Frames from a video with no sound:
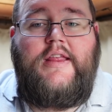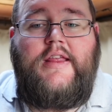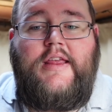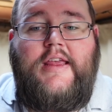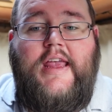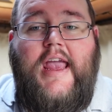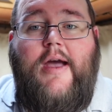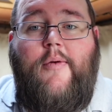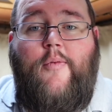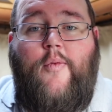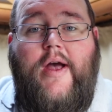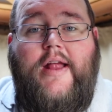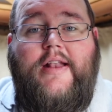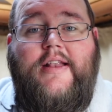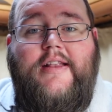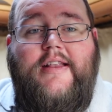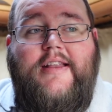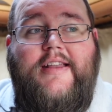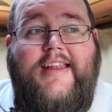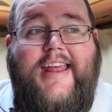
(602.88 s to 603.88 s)

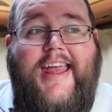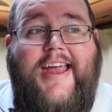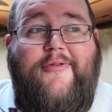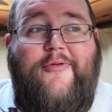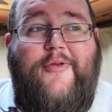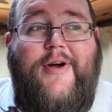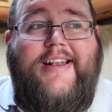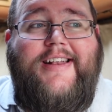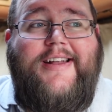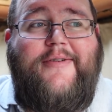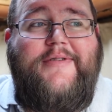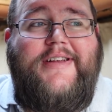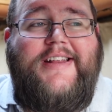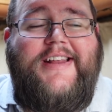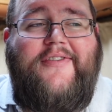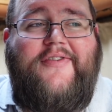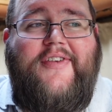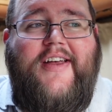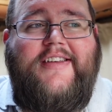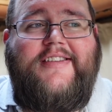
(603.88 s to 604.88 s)

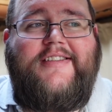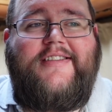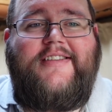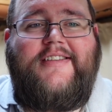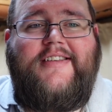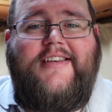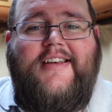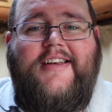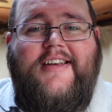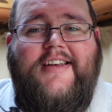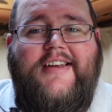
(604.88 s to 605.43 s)
If that's